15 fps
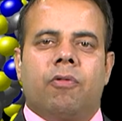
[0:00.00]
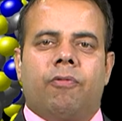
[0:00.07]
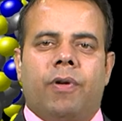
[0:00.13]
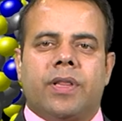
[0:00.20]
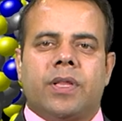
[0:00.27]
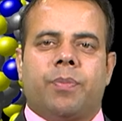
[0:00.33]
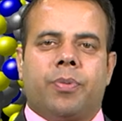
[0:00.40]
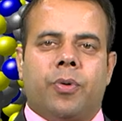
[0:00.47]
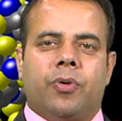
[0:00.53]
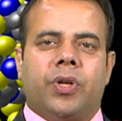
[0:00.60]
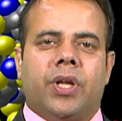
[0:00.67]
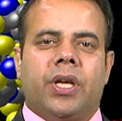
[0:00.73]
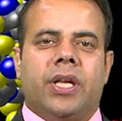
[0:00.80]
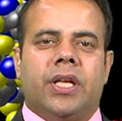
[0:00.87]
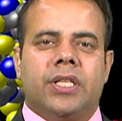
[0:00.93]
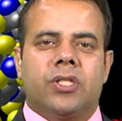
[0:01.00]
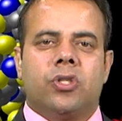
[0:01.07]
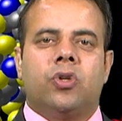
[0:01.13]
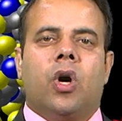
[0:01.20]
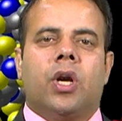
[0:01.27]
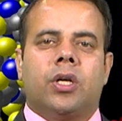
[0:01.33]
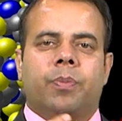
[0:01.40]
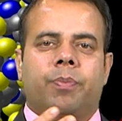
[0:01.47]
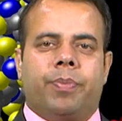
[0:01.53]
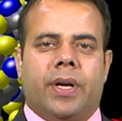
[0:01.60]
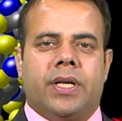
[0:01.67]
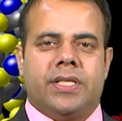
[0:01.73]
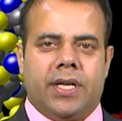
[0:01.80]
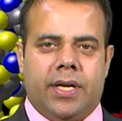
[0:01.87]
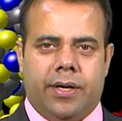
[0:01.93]
when the protein is not
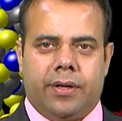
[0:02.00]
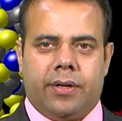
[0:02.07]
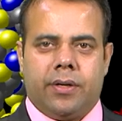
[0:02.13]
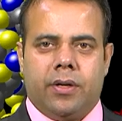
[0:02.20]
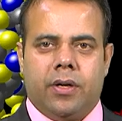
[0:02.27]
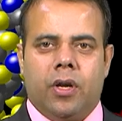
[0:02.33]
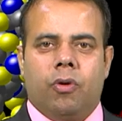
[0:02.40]
present.